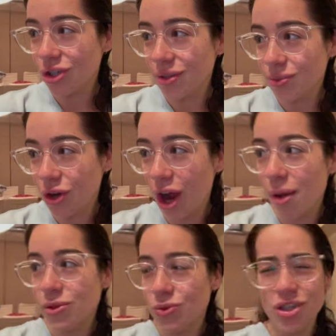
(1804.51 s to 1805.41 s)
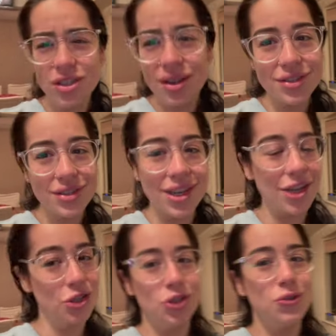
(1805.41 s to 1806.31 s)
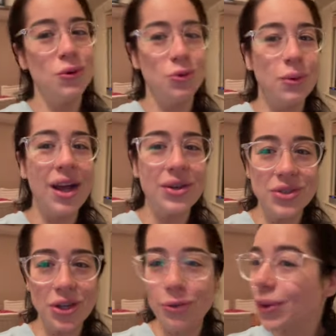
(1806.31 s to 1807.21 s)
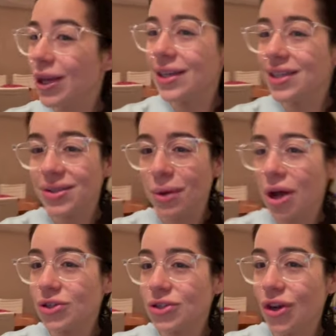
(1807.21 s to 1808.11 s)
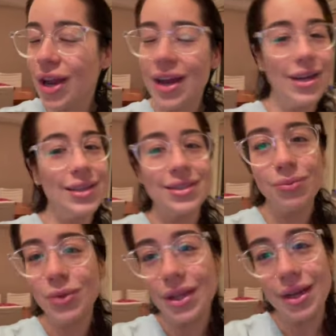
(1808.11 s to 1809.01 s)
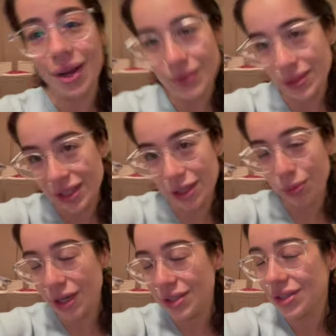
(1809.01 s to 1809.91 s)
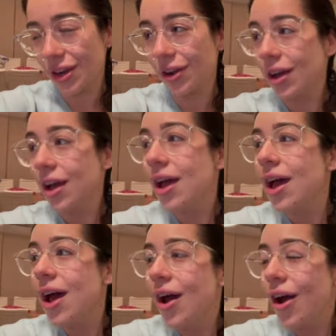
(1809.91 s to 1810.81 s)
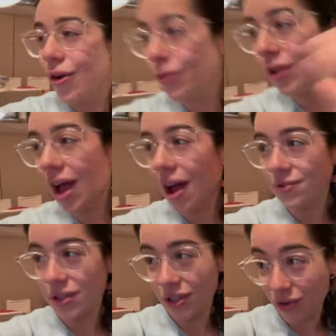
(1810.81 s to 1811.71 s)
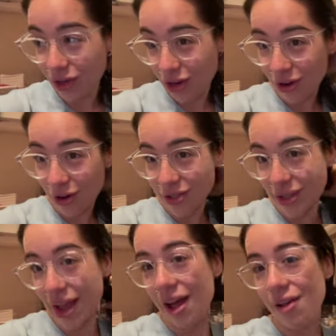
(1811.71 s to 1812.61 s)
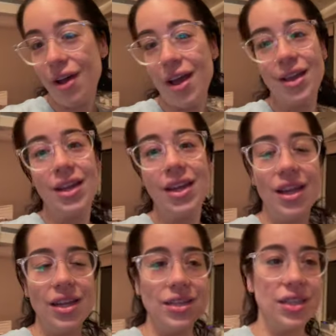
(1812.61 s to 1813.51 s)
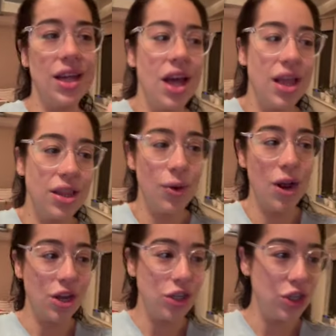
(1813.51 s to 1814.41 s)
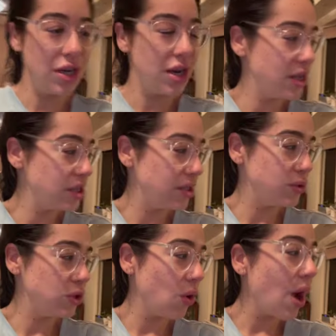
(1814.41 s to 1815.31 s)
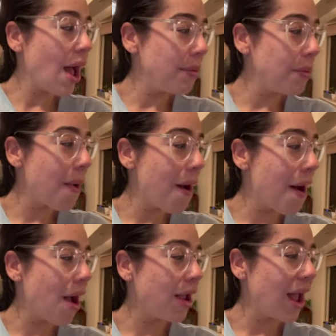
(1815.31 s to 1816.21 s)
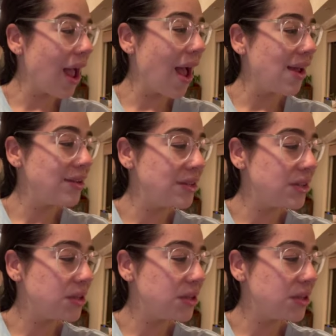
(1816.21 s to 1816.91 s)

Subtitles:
subscribers, which is such a small milestone. But it is a milestone, and it is something that I will celebrate. So hopefully after this video goes live, I can hit the 100 subscriber mark, and